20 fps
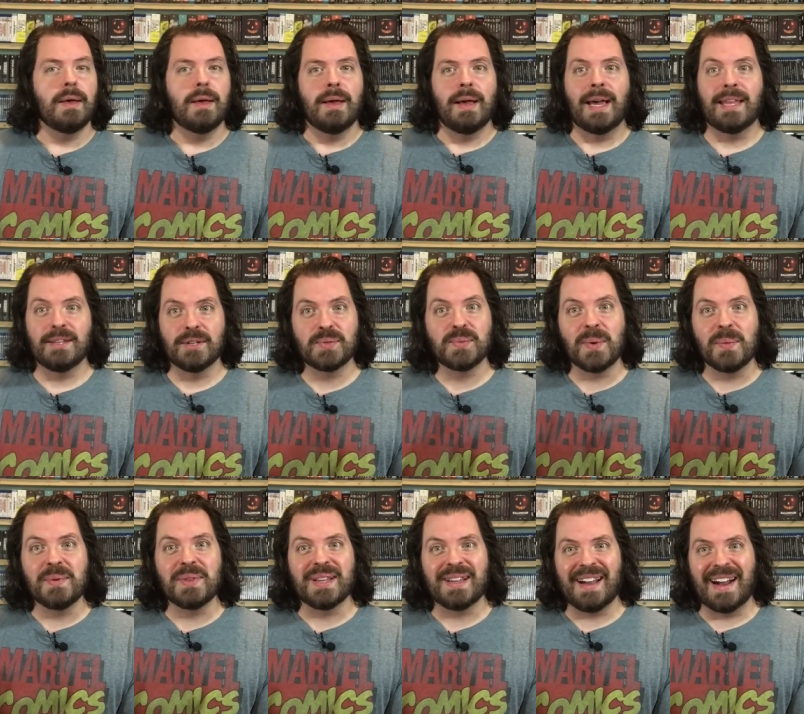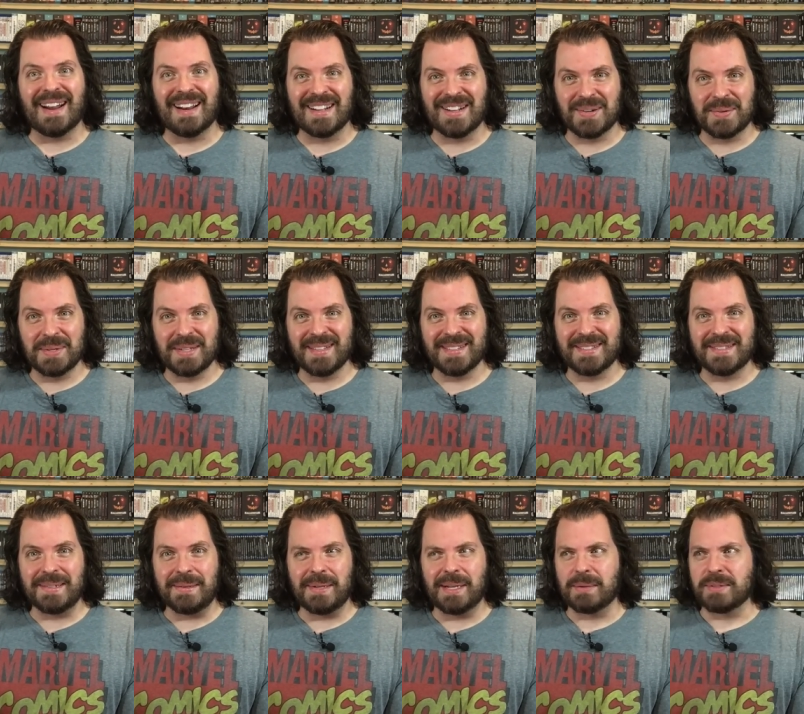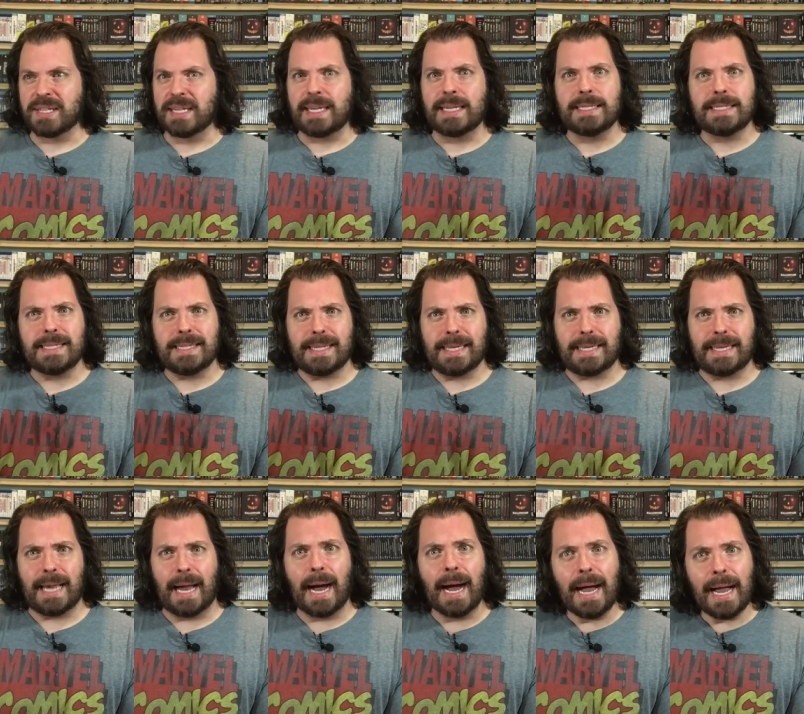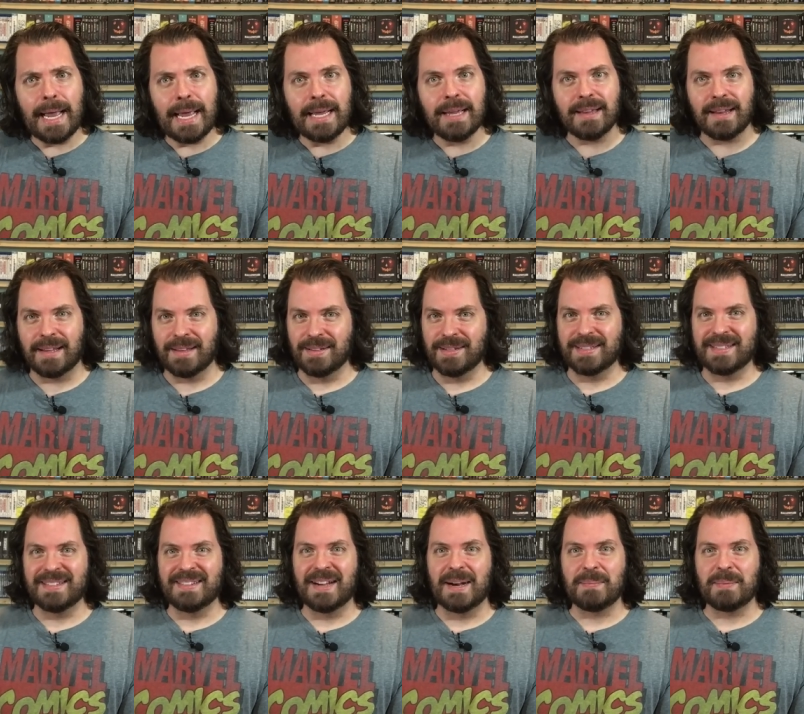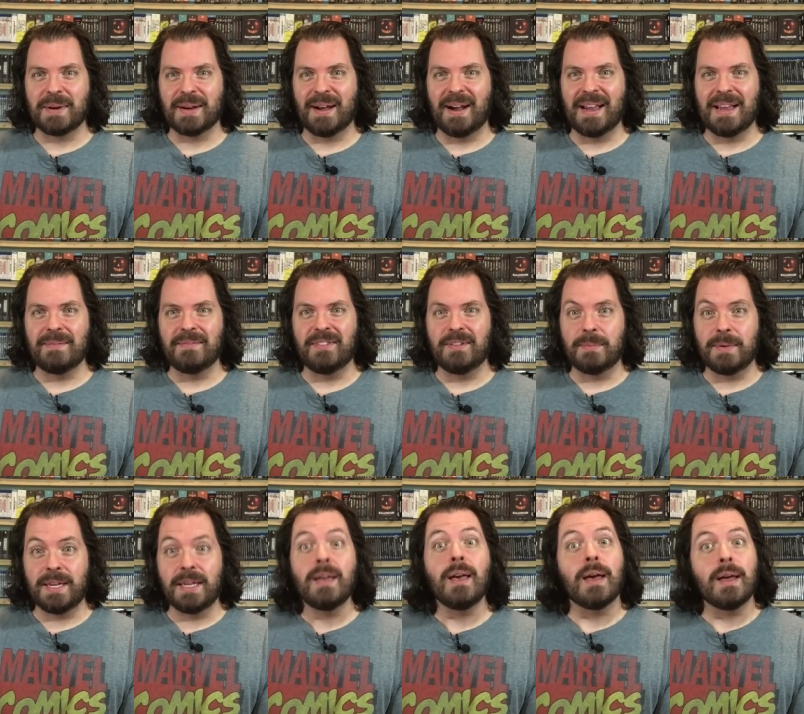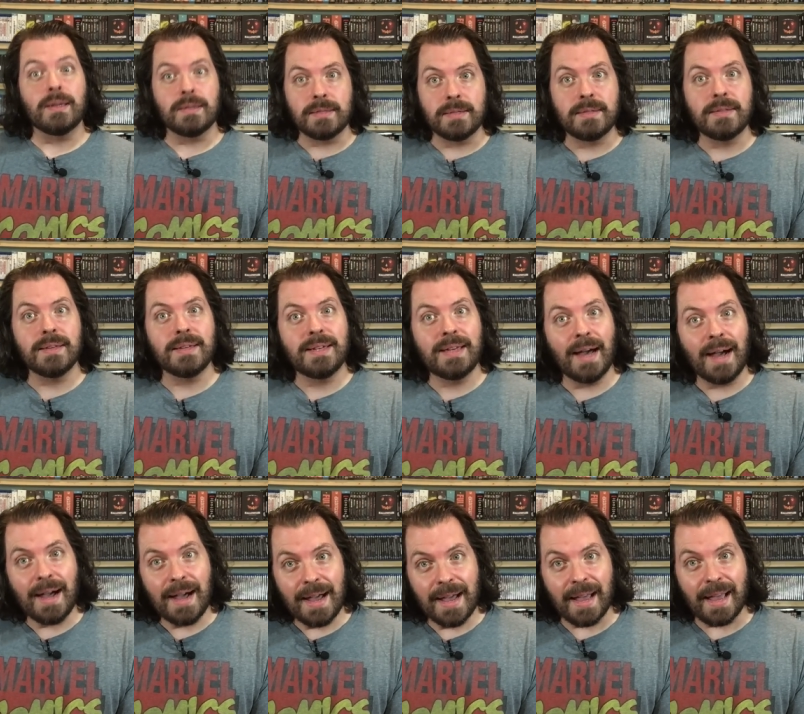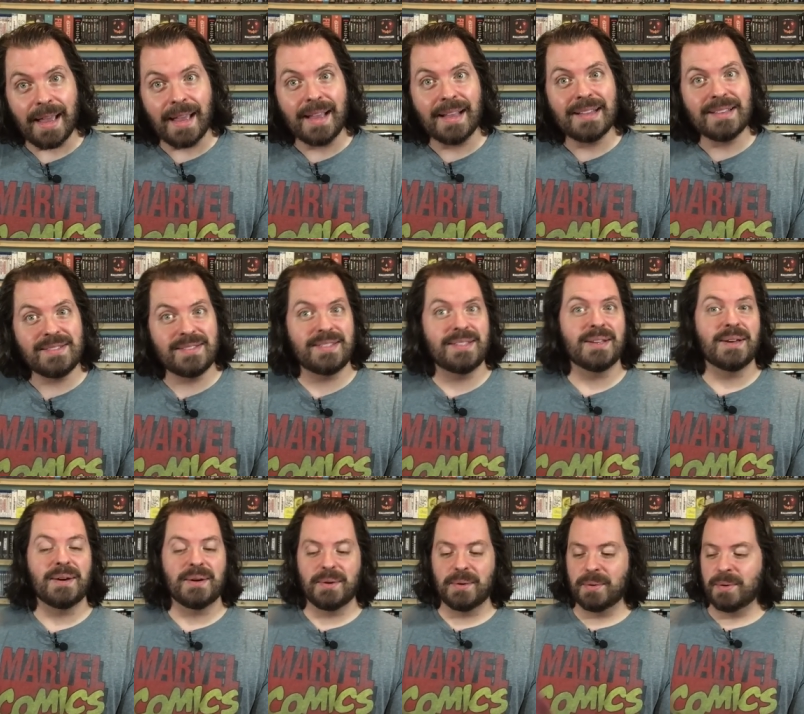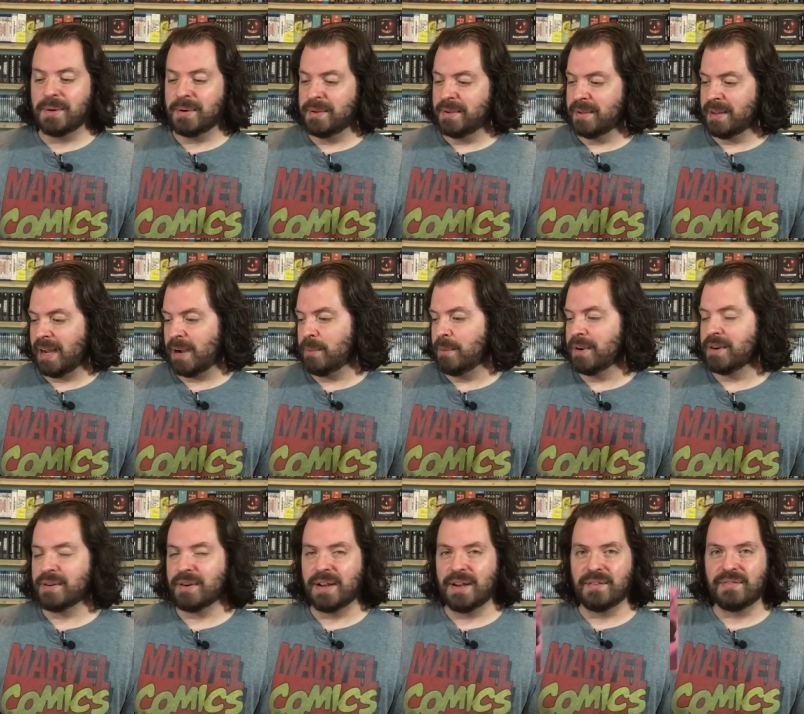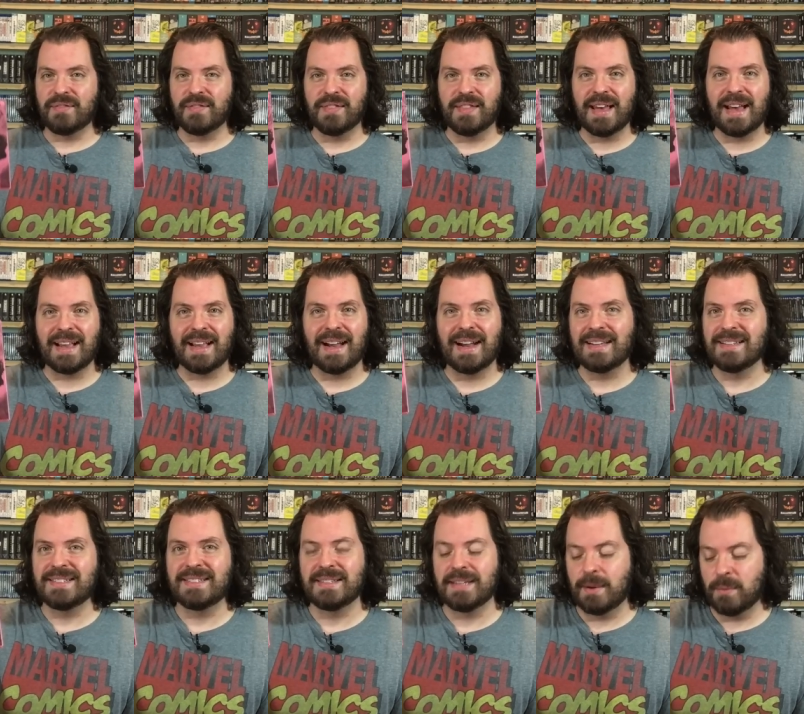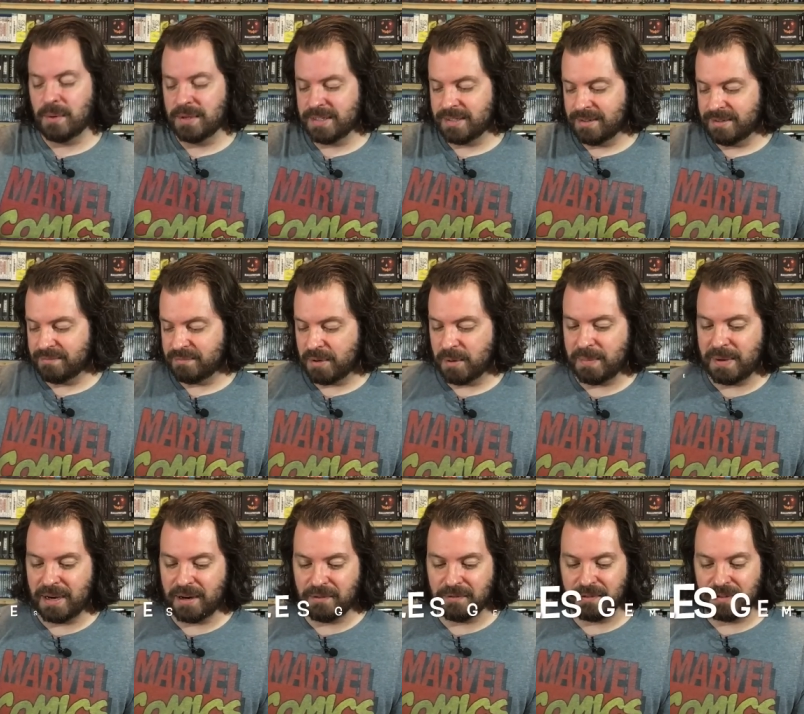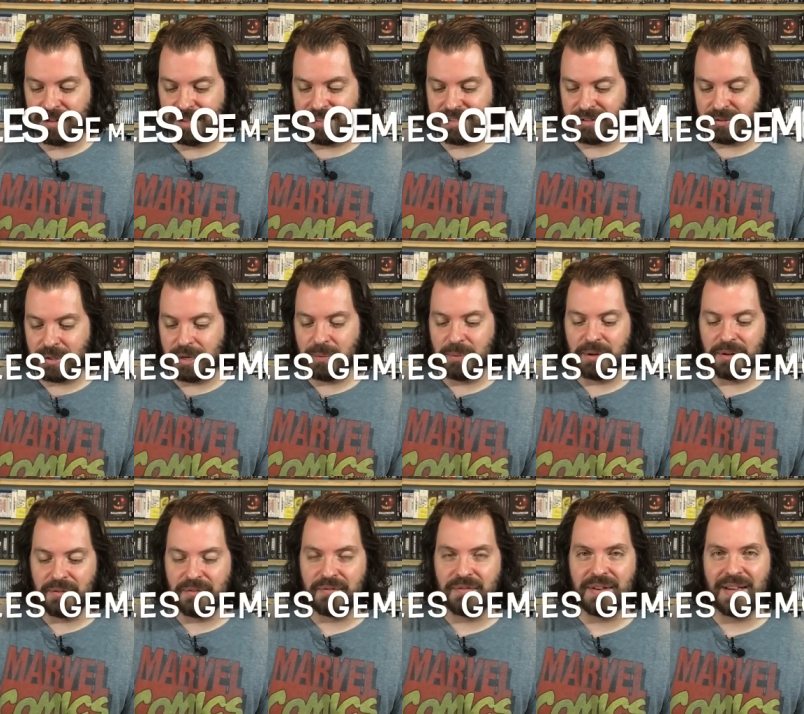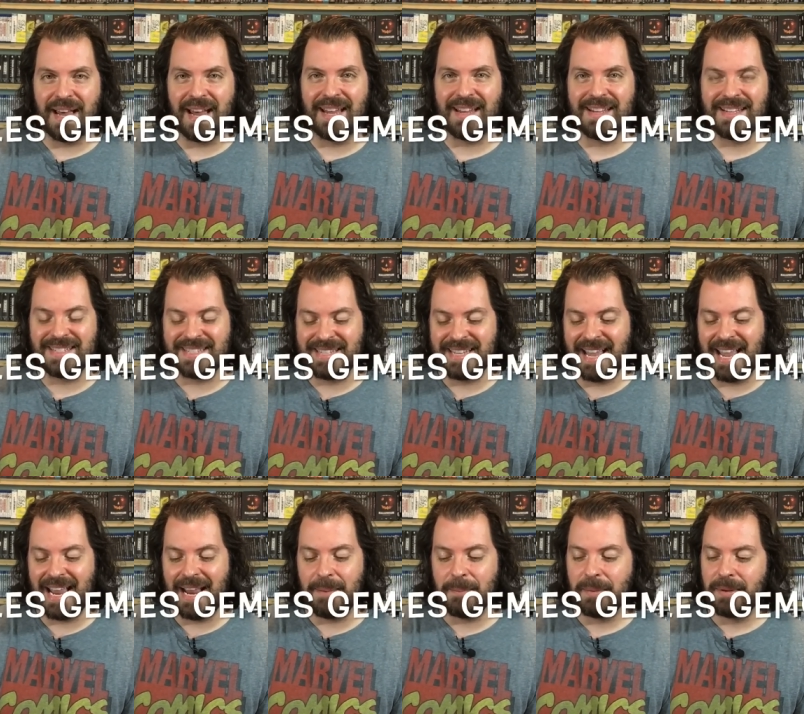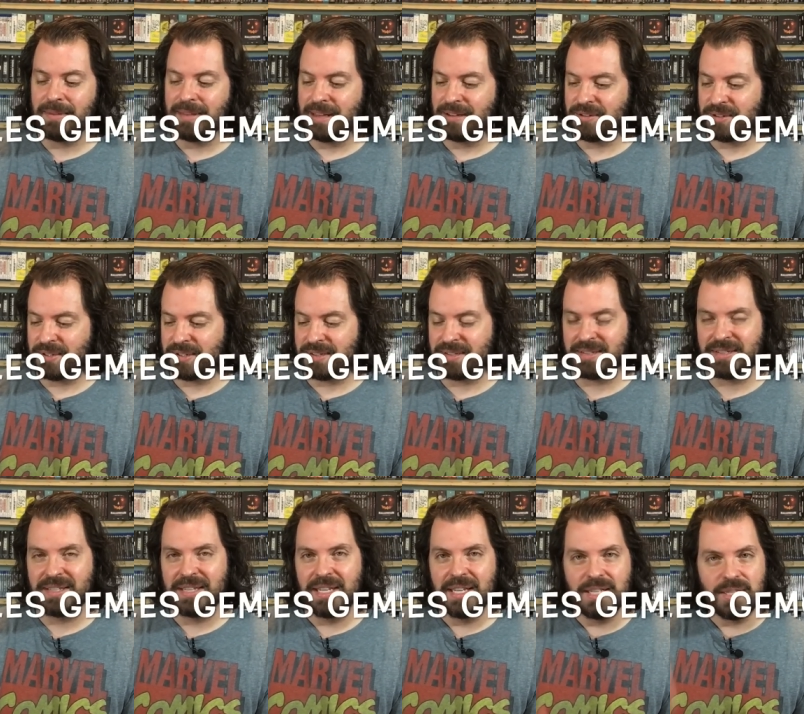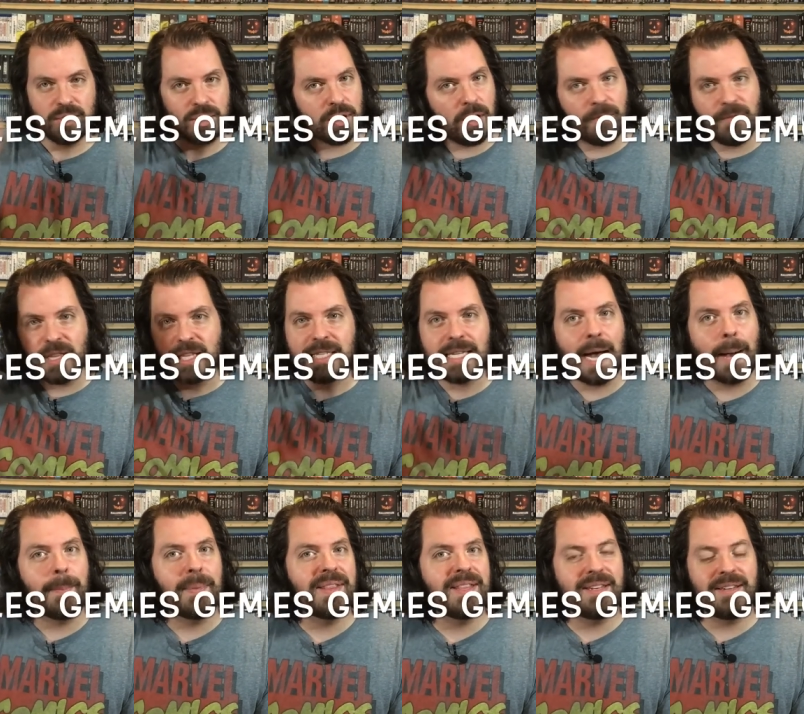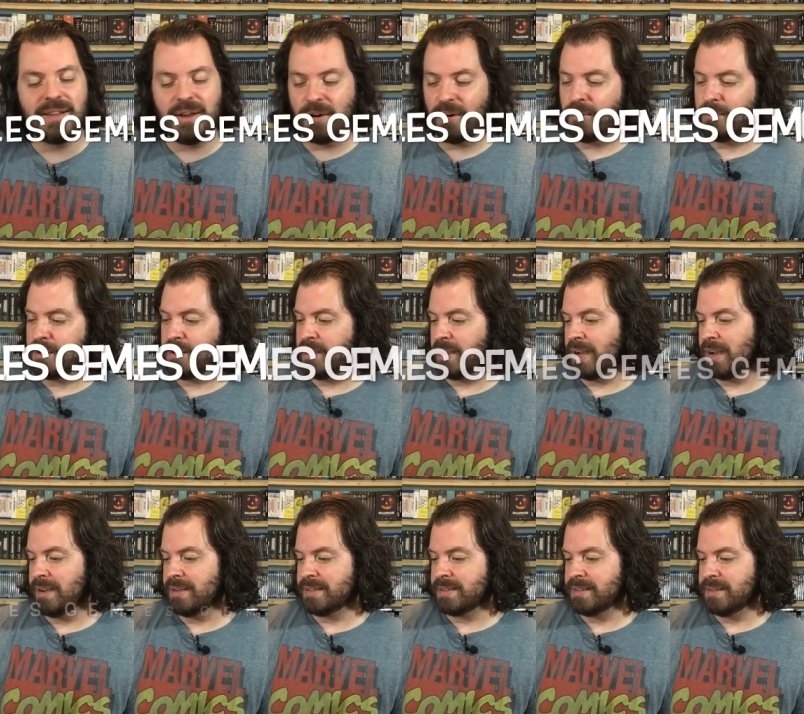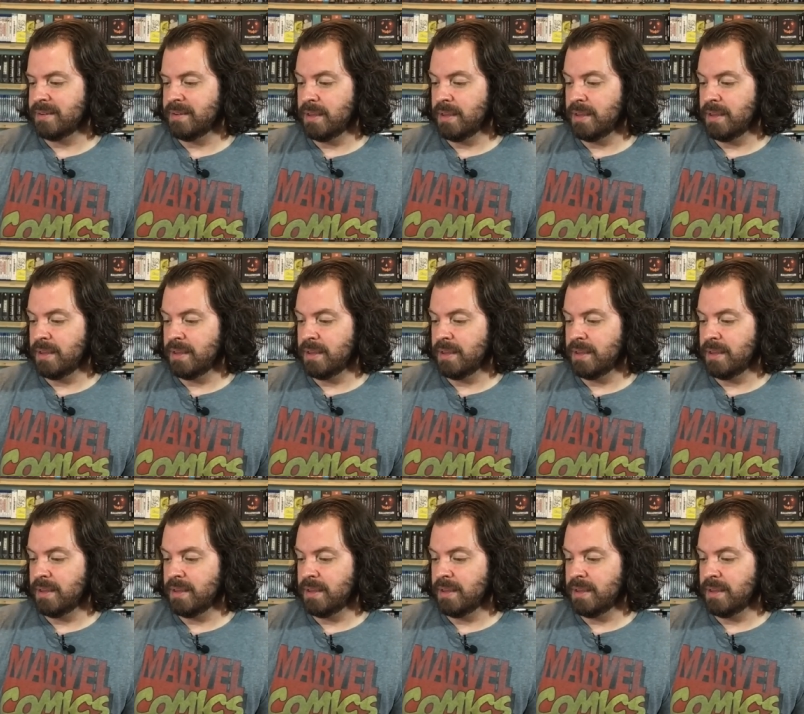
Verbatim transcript: And there's one with a guy in a gorilla suit, and I was like, is it the guy? And I looked it up on IMDb. It's the guy. So I wonder if that guy, I wasn't prepared for this, or I would have had his name. That's just off the top of the dome, you guys.